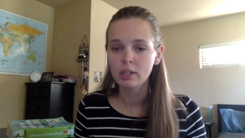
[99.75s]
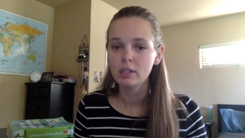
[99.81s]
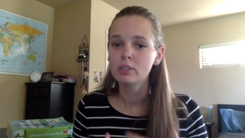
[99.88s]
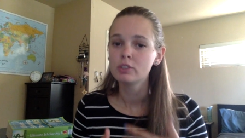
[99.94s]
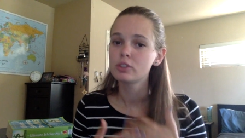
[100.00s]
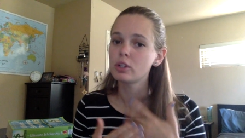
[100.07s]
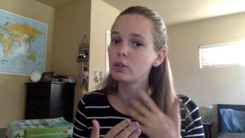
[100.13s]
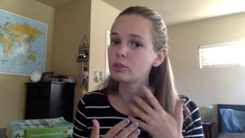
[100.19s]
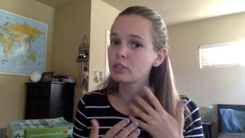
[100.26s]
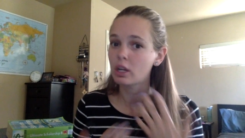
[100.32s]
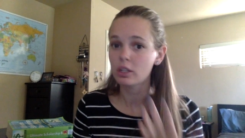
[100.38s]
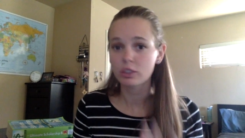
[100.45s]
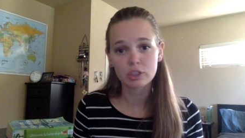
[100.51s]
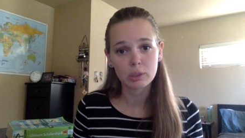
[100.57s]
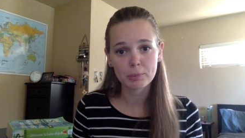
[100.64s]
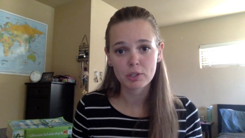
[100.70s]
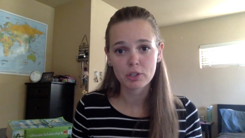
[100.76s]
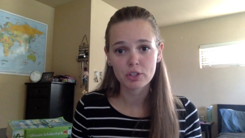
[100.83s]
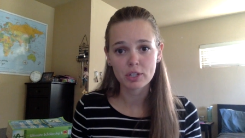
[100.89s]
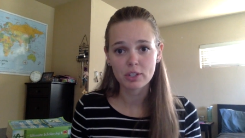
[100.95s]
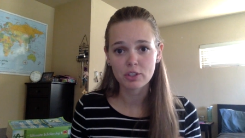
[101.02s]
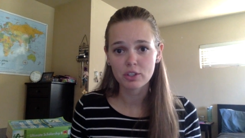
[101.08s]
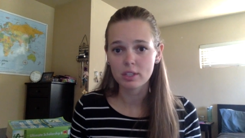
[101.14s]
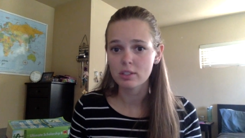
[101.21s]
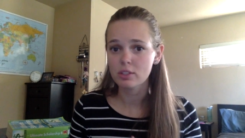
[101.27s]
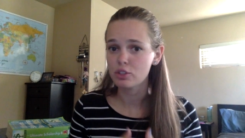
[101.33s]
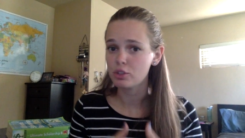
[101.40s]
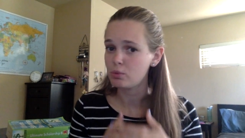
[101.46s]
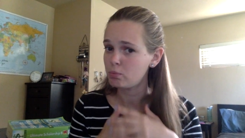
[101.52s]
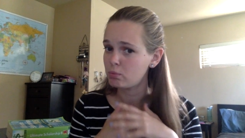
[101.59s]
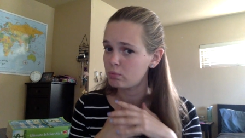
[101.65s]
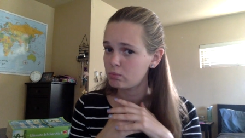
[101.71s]
So scholarship search engines,
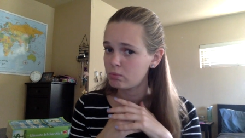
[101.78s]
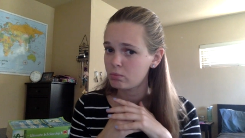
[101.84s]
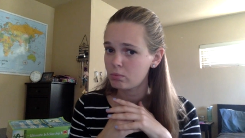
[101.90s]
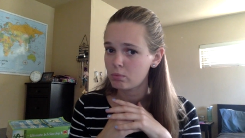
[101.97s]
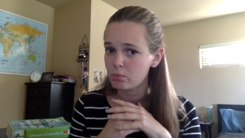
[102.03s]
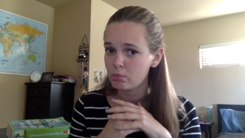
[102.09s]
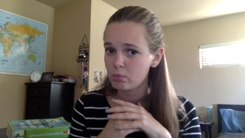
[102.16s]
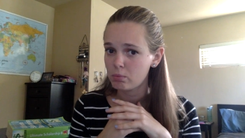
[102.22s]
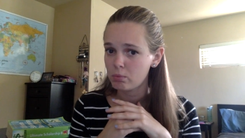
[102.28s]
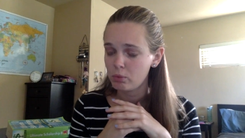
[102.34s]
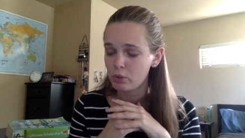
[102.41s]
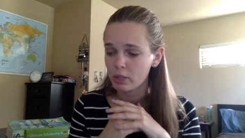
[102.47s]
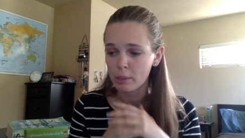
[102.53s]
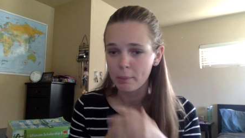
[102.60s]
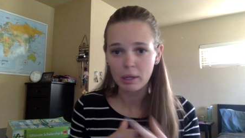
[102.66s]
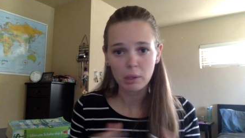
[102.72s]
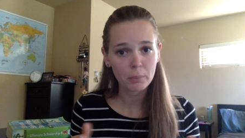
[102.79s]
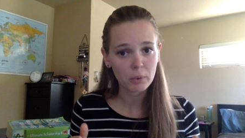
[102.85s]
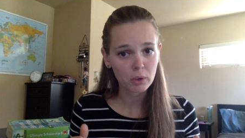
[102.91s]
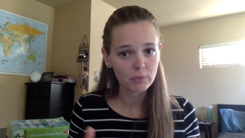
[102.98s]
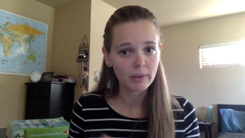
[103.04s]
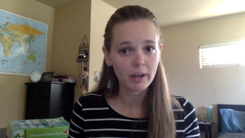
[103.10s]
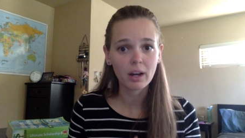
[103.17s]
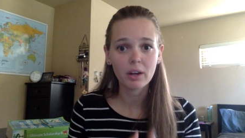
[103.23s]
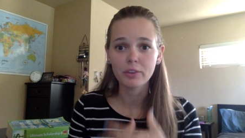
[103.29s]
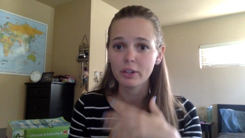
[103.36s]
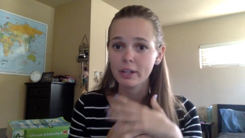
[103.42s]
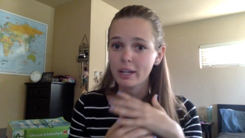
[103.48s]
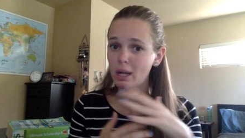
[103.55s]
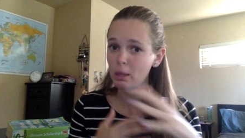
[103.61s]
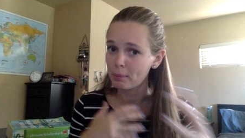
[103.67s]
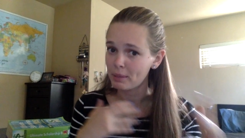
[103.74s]
you're going to make a profile and they're going
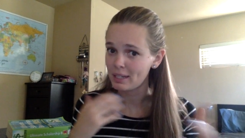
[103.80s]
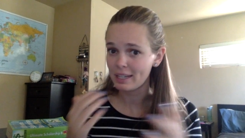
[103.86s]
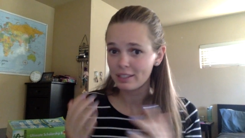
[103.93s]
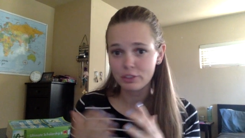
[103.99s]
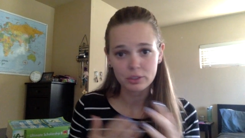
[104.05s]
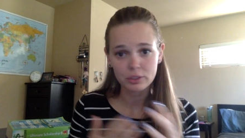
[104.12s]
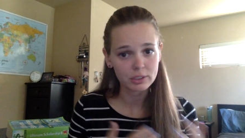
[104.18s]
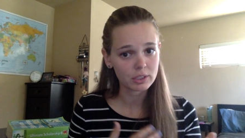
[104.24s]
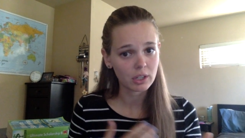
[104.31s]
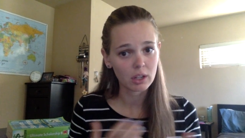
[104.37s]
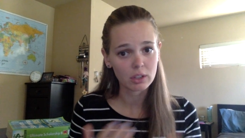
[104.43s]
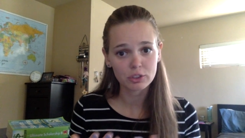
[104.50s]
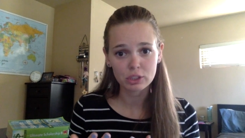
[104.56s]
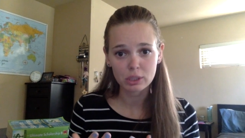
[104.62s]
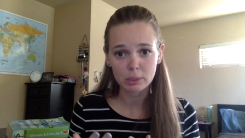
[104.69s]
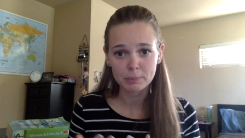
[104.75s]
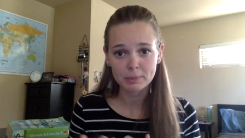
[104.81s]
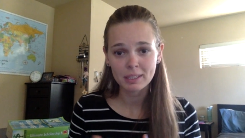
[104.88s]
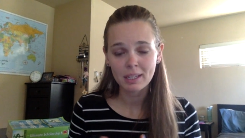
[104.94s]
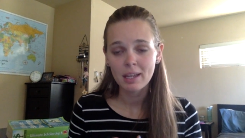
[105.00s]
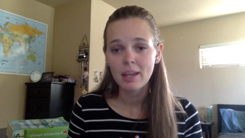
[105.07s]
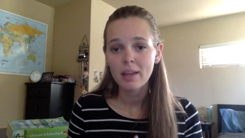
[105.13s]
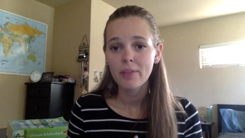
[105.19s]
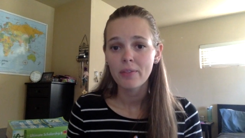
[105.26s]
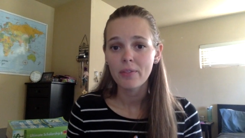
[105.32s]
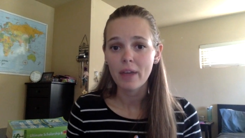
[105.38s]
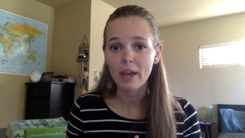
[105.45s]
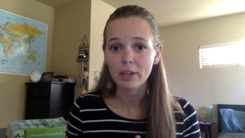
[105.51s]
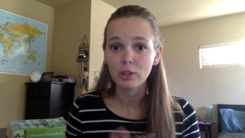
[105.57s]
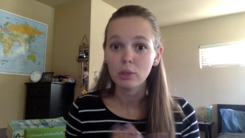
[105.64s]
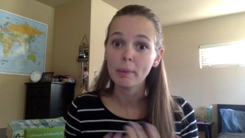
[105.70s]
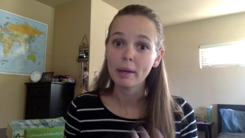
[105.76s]
to help connect you to scholarships that
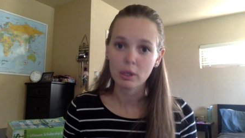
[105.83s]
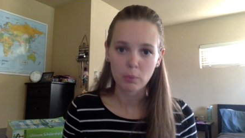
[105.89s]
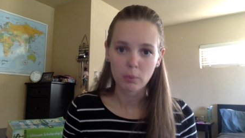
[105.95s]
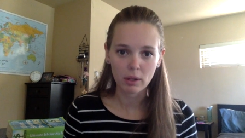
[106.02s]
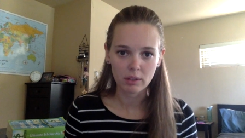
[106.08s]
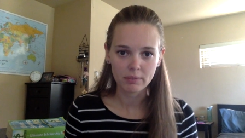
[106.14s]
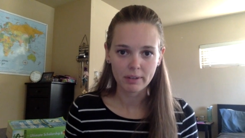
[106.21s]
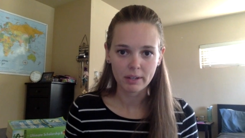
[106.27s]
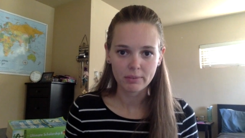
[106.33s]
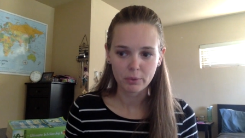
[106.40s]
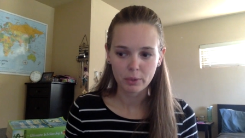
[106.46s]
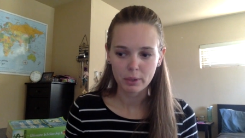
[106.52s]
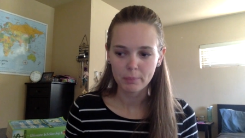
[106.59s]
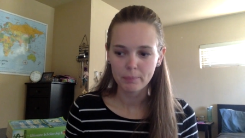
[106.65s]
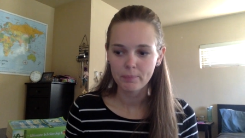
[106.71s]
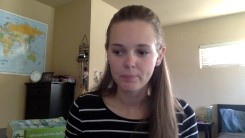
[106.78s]
you might qualify for.